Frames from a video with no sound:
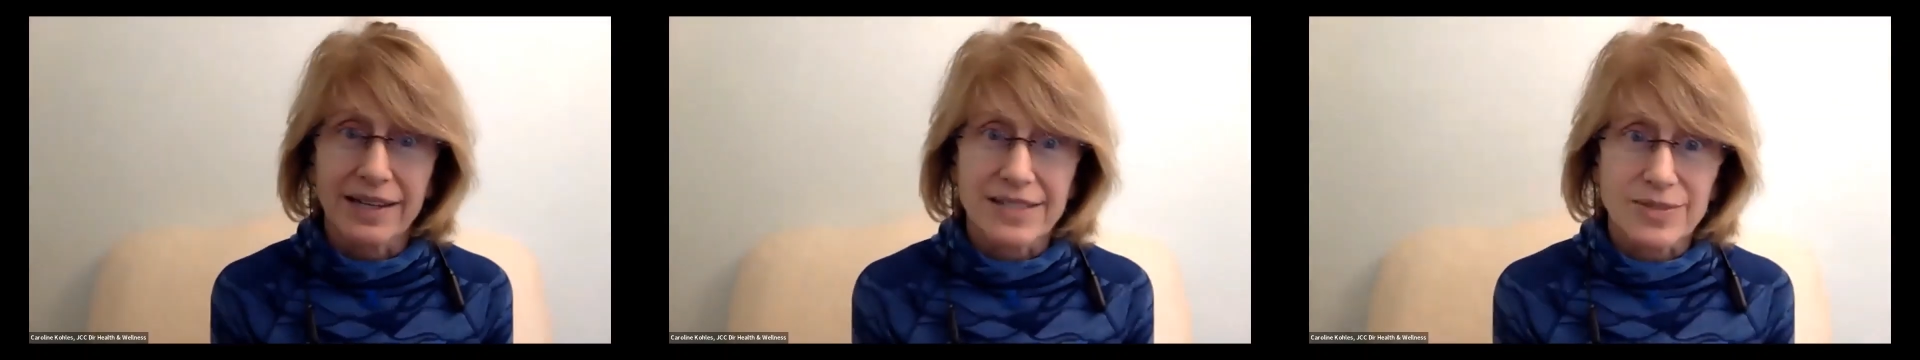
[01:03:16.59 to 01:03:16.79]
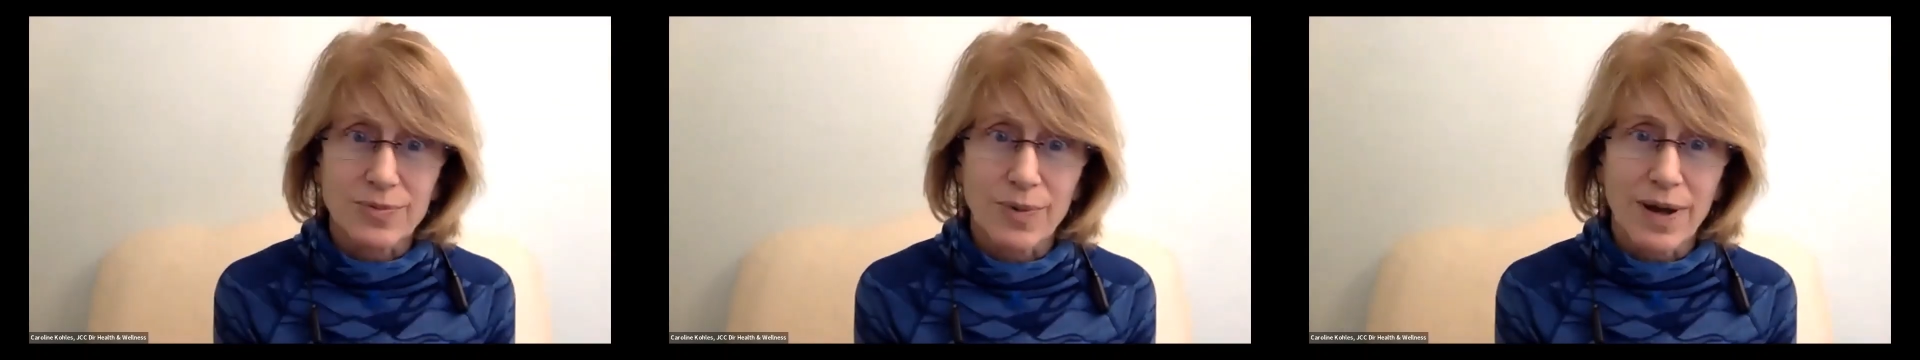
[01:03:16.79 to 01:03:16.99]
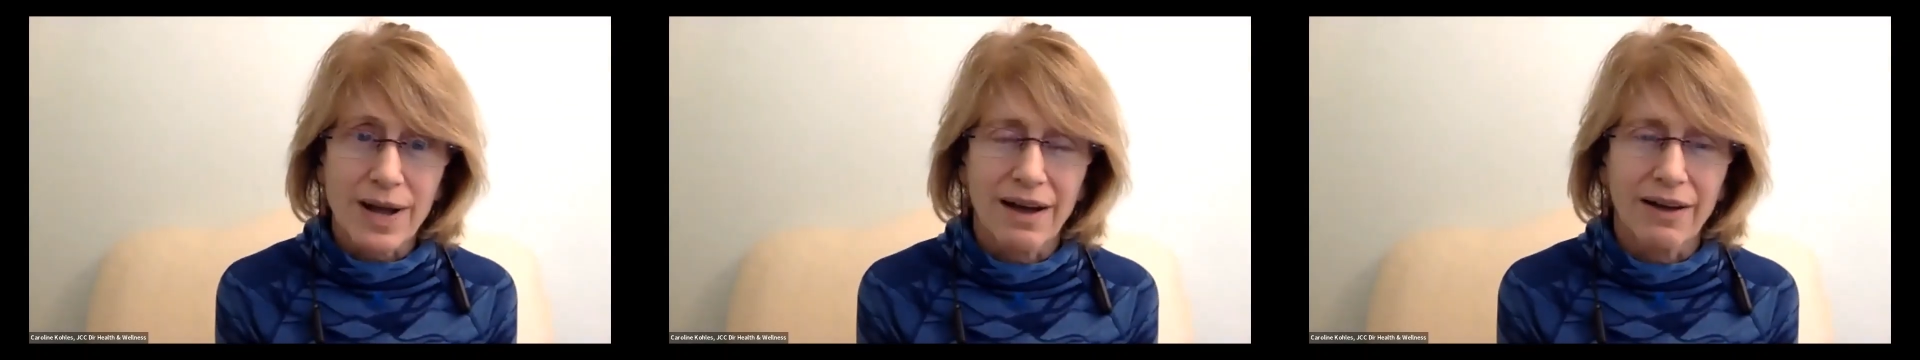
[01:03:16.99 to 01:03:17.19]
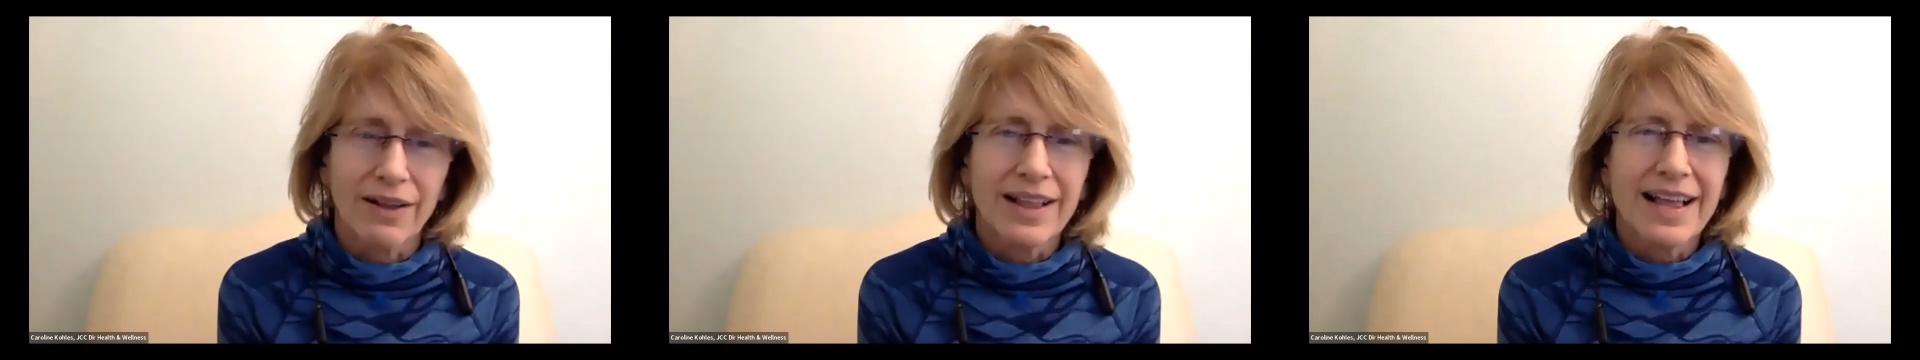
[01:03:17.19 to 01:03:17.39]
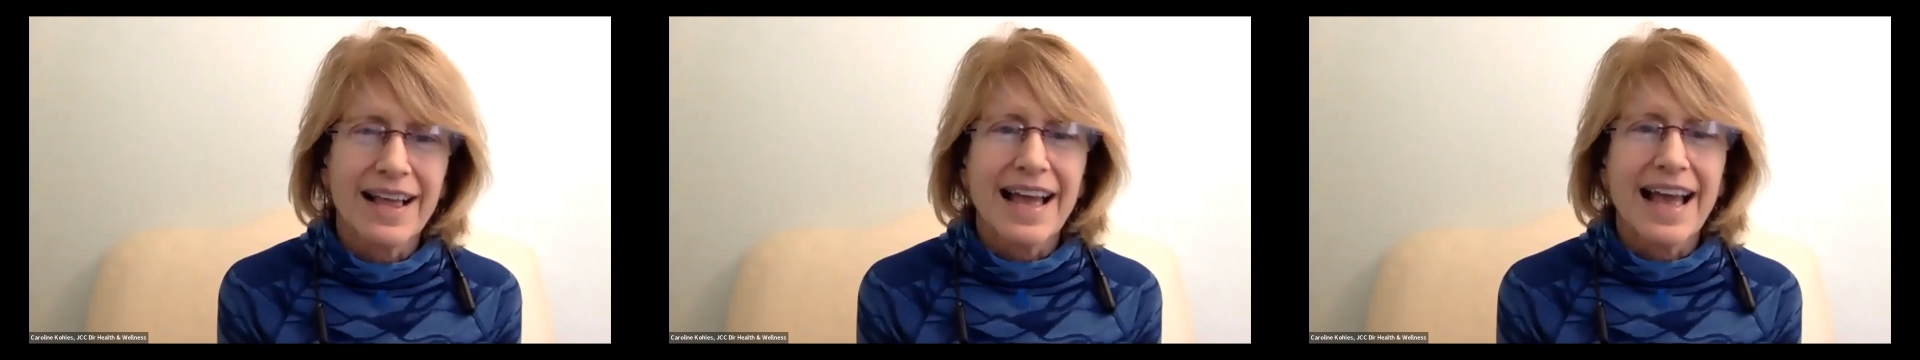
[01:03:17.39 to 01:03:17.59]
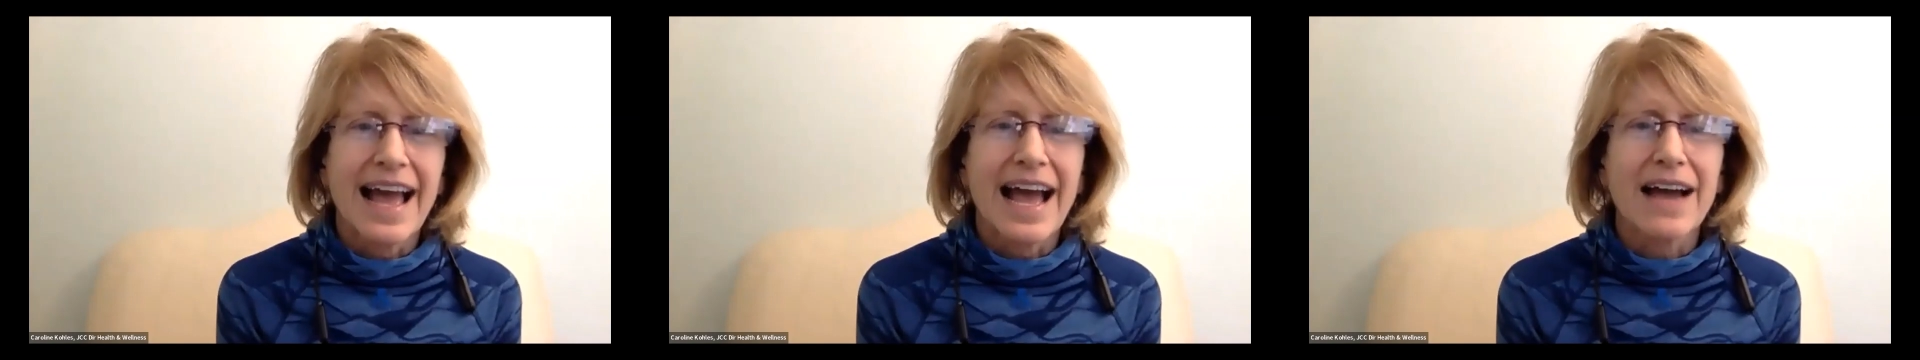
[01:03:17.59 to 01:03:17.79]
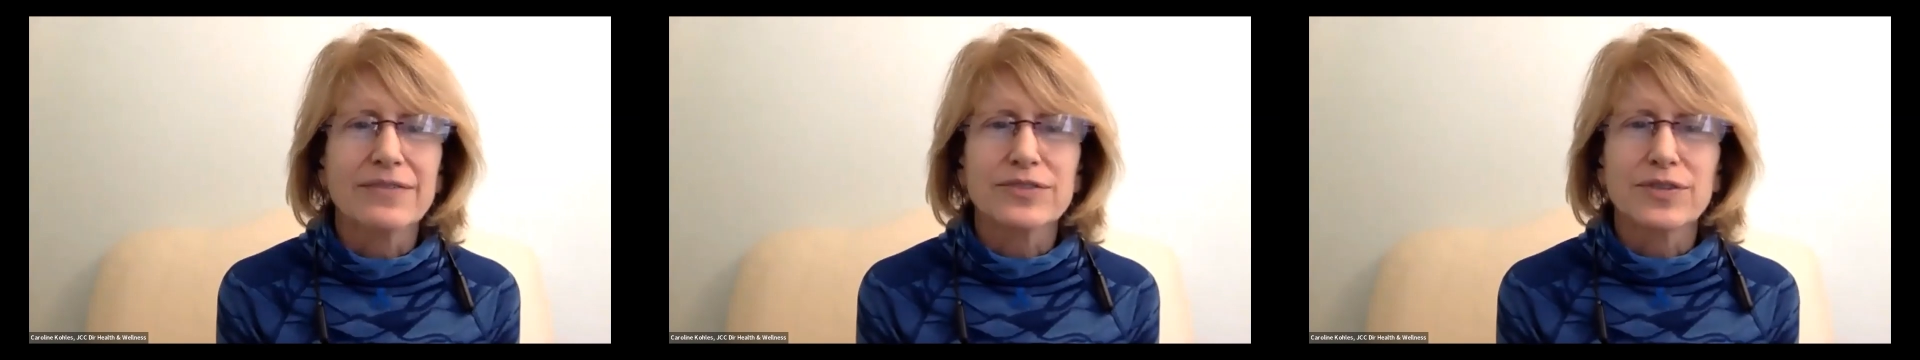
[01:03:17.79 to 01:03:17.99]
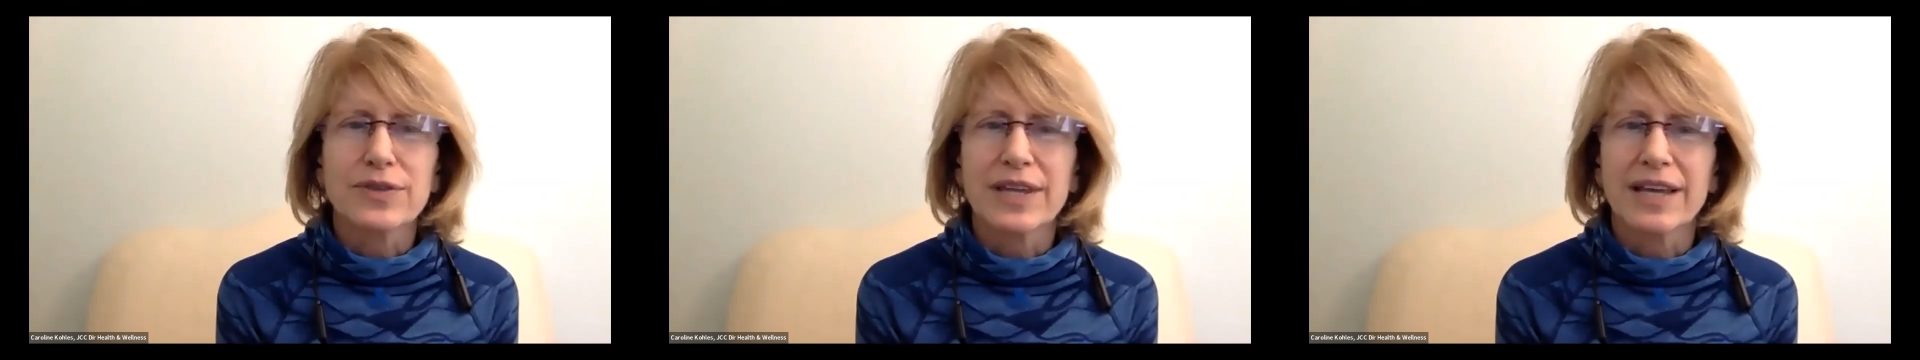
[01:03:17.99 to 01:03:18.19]
as well
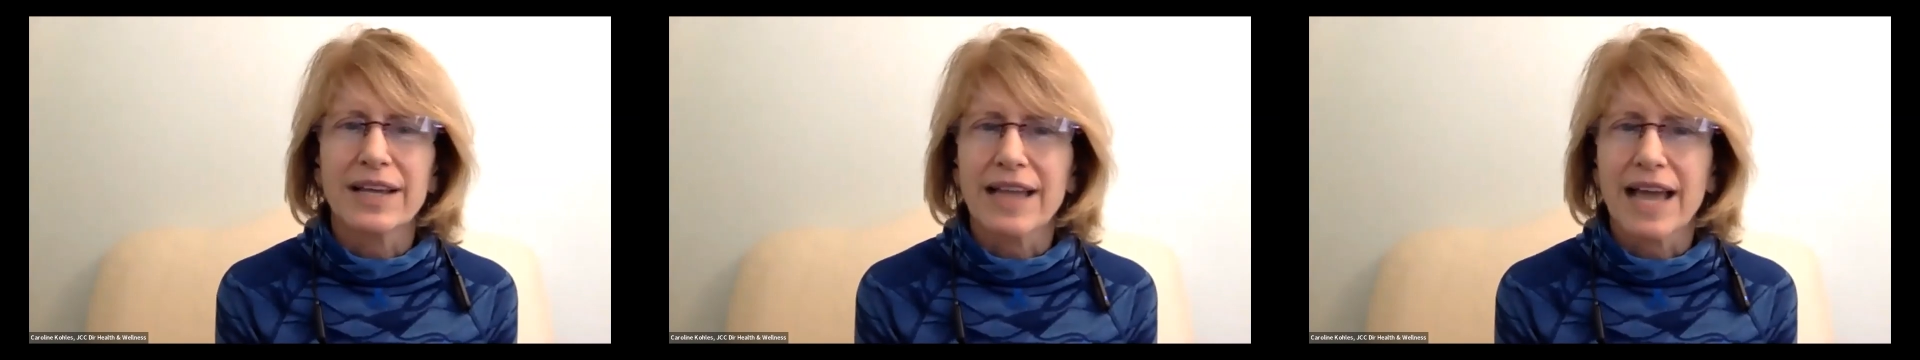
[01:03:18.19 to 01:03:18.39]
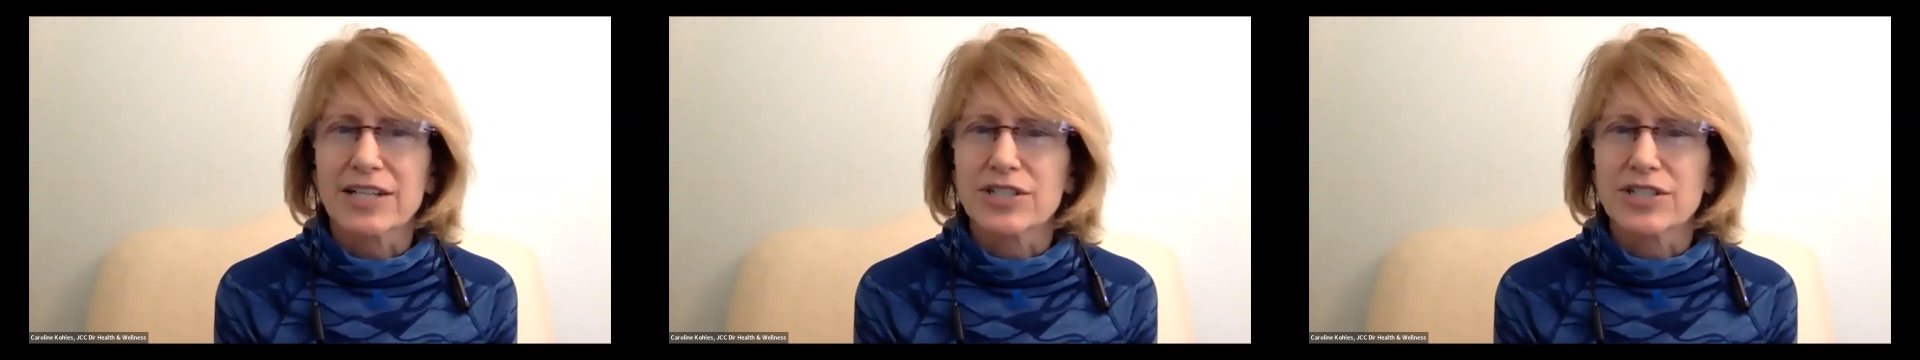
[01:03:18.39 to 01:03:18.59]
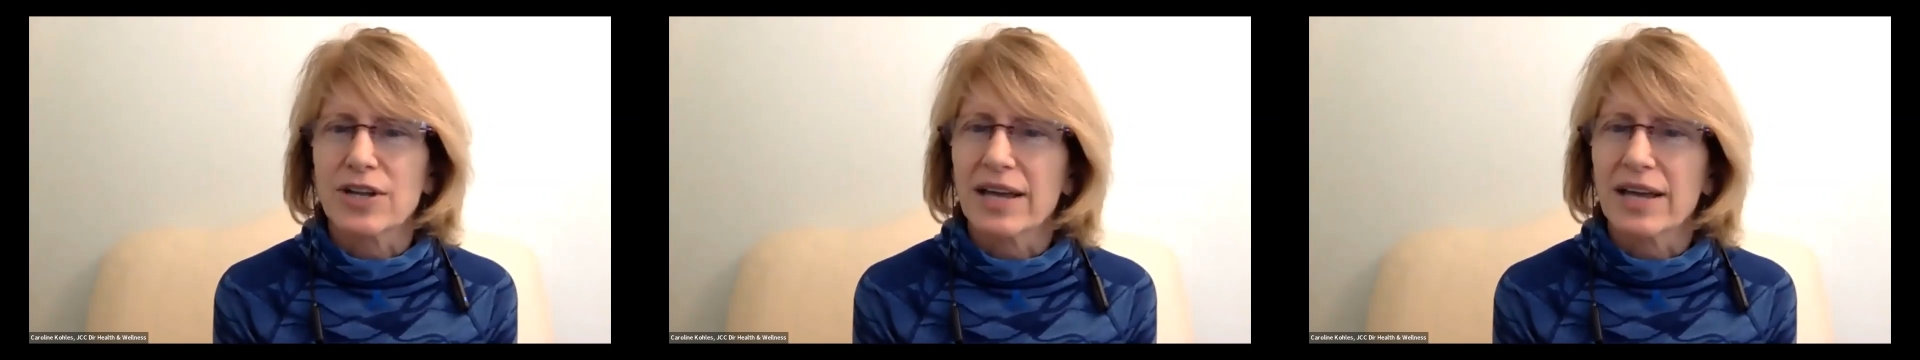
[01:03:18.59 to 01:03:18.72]
after the election.